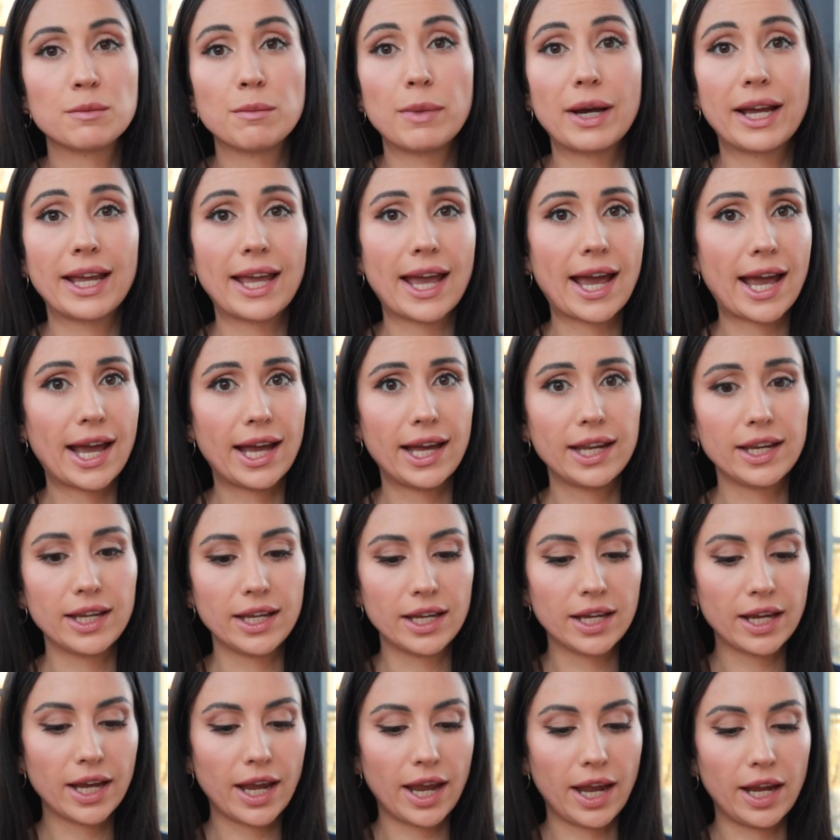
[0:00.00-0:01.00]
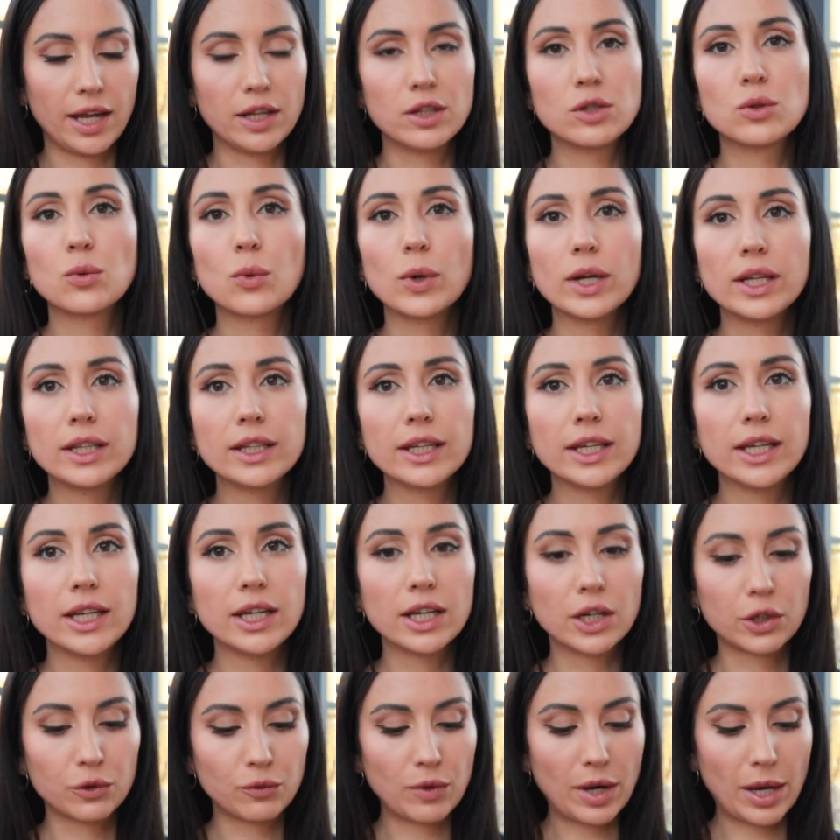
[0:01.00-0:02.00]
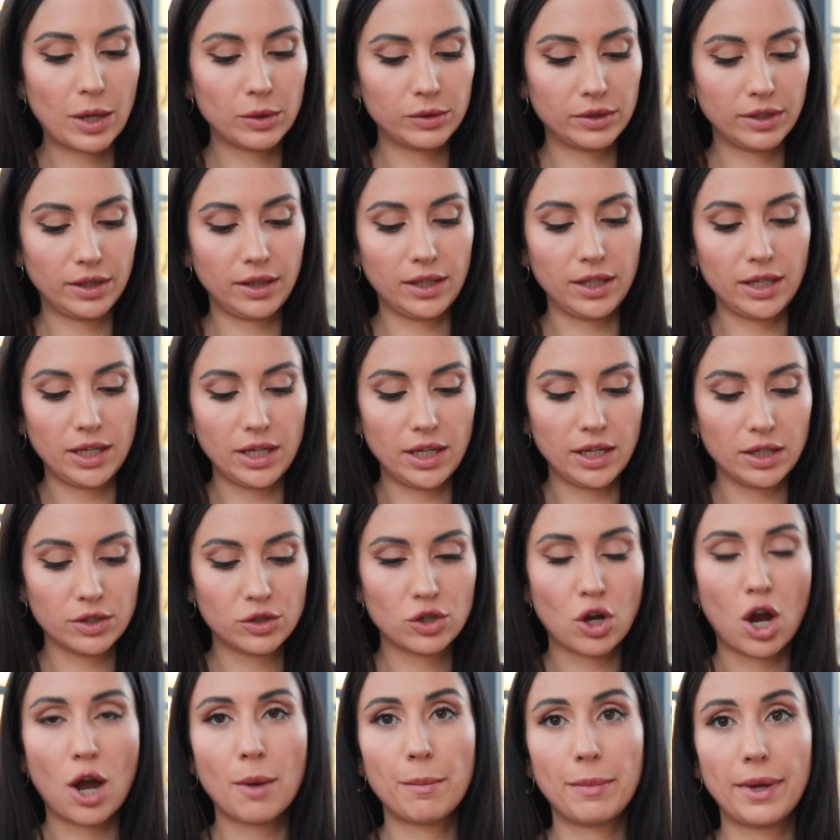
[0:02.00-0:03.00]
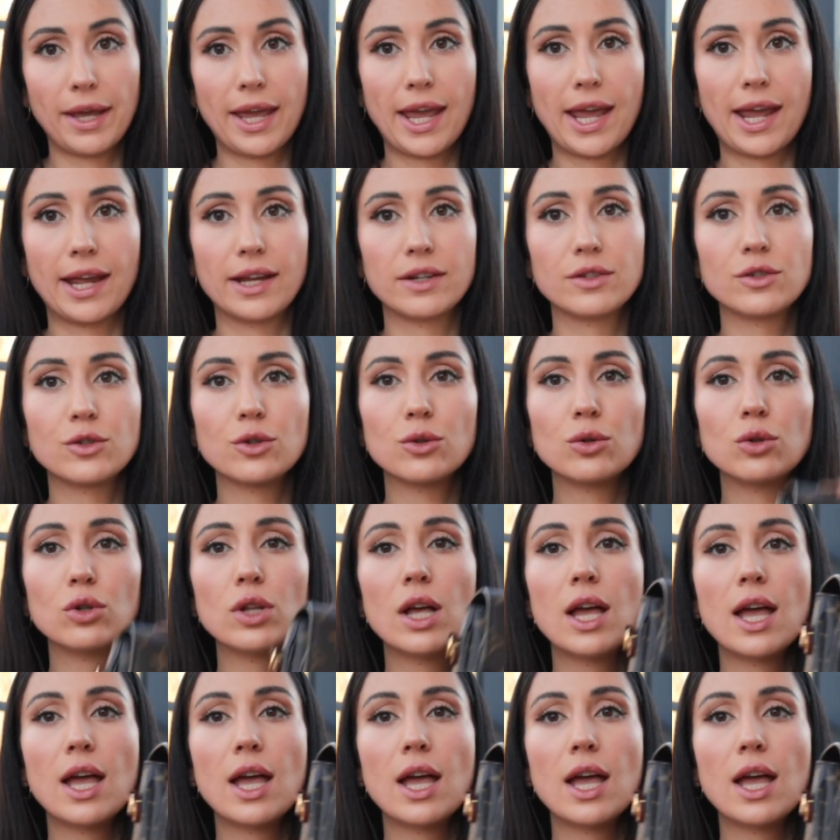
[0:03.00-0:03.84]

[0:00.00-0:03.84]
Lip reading: by adding a twilly around the top handle.